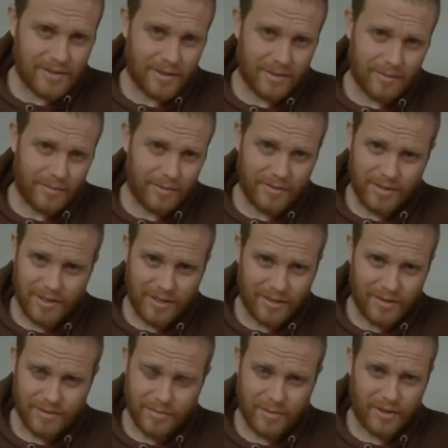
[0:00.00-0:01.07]
I'm a bit of an
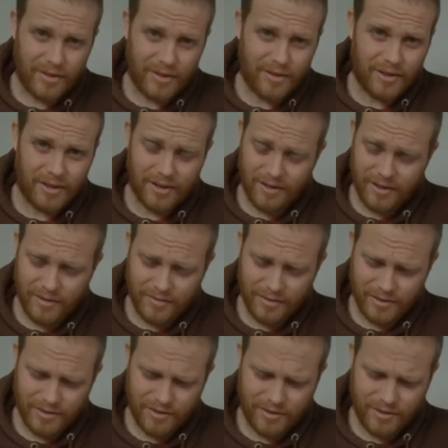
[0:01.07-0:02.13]
idiot for buying the 9.5.
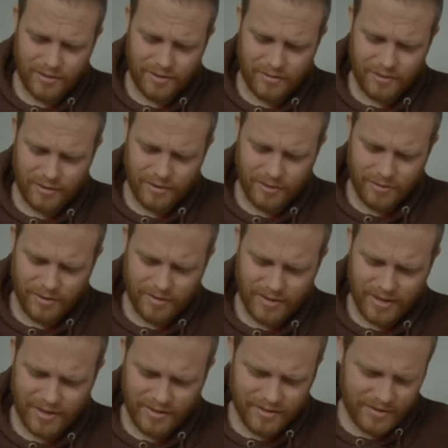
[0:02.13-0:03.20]
I should have known to go with the
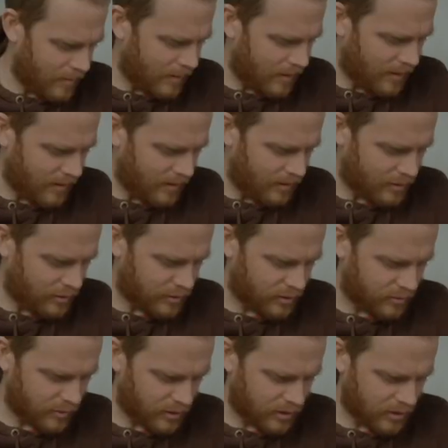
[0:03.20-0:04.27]
10s, but I didn't
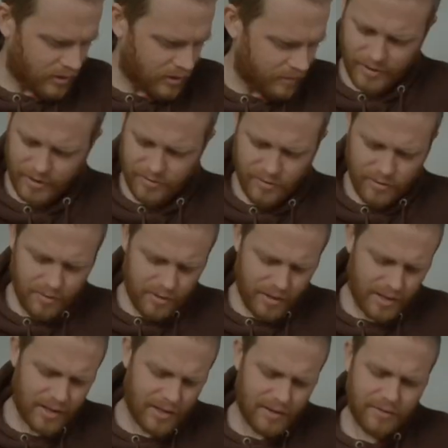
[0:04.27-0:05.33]
trust my gut. They do
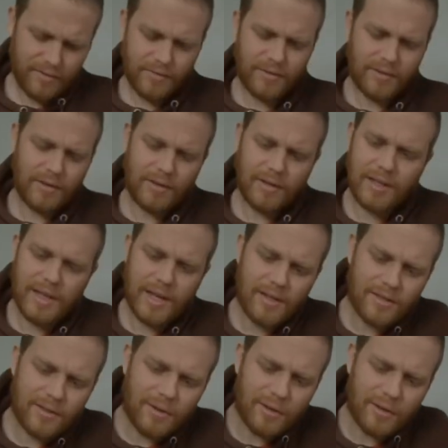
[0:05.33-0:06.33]
have gaiter